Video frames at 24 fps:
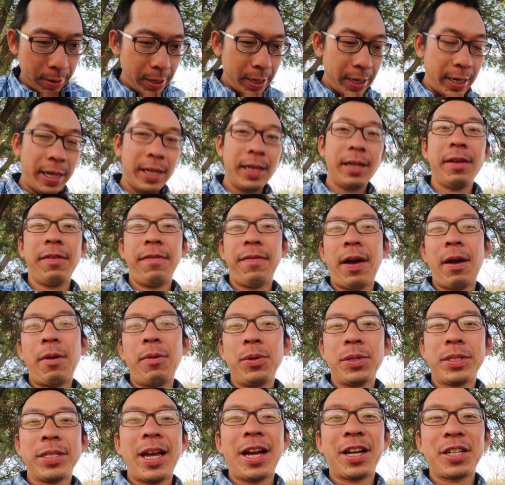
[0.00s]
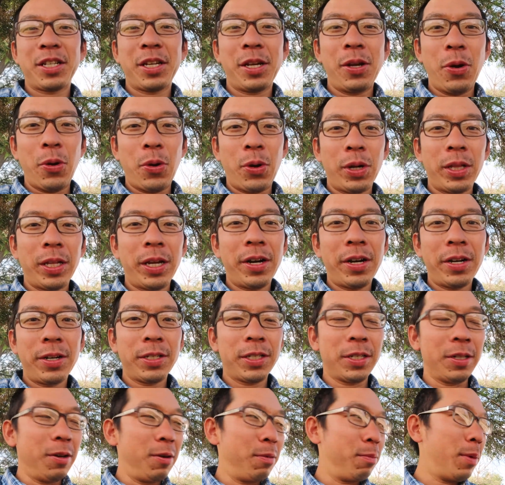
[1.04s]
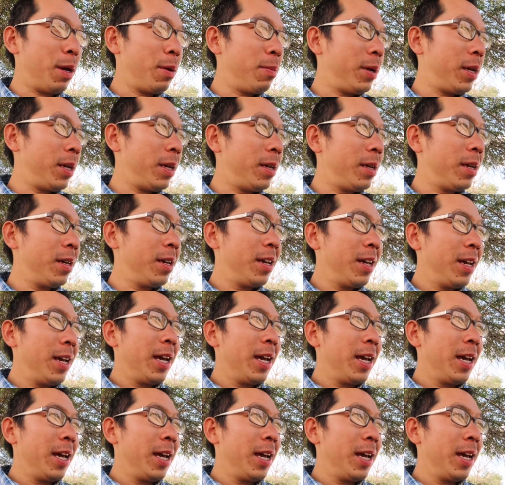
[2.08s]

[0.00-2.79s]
in it if I was actually earlier, so maybe